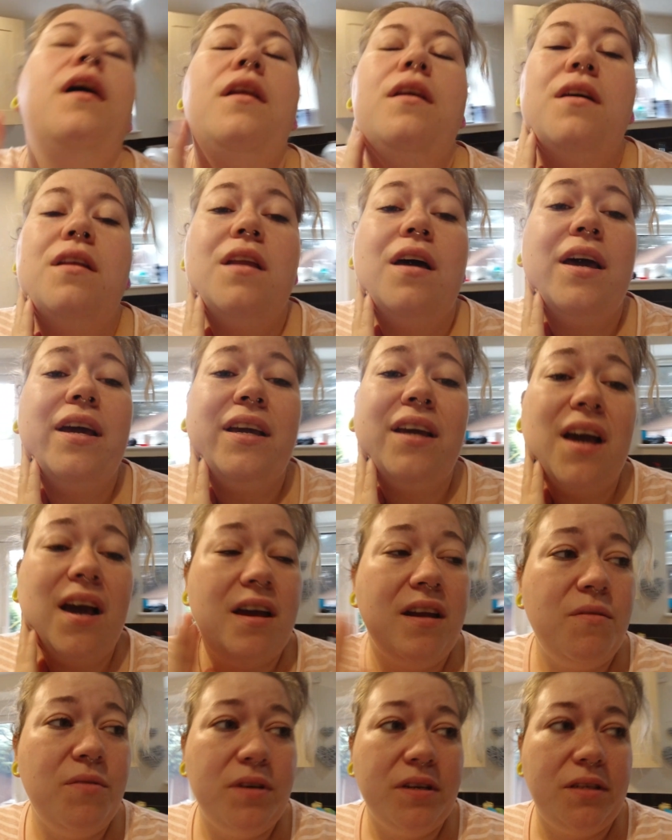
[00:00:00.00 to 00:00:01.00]
and I like,
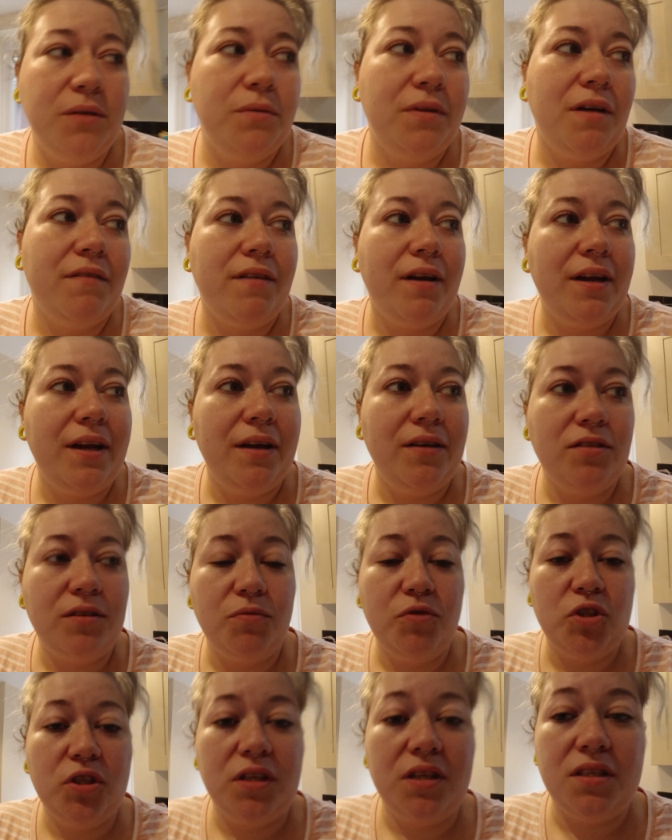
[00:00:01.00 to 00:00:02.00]
I don't want to deal with that right now, so
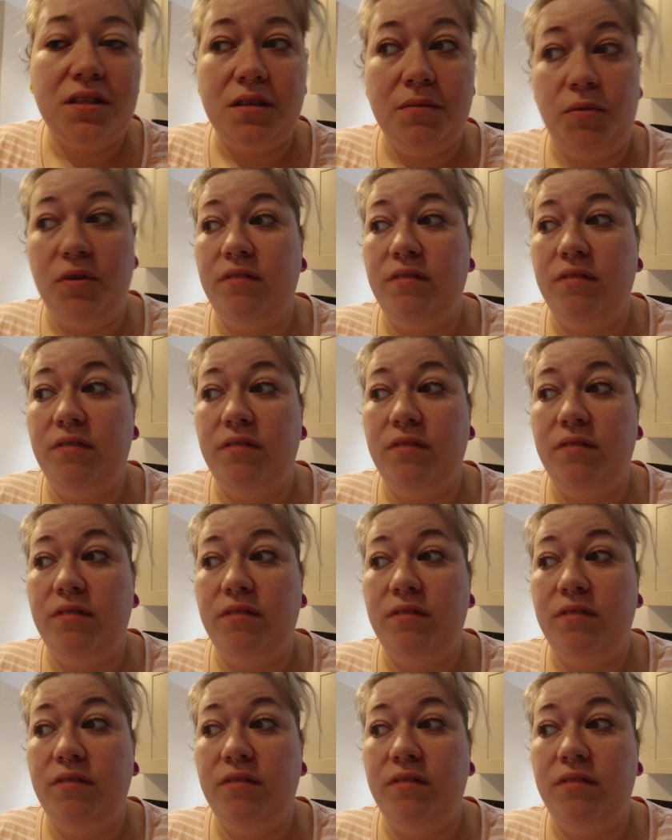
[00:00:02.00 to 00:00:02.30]
I'm just gonna sit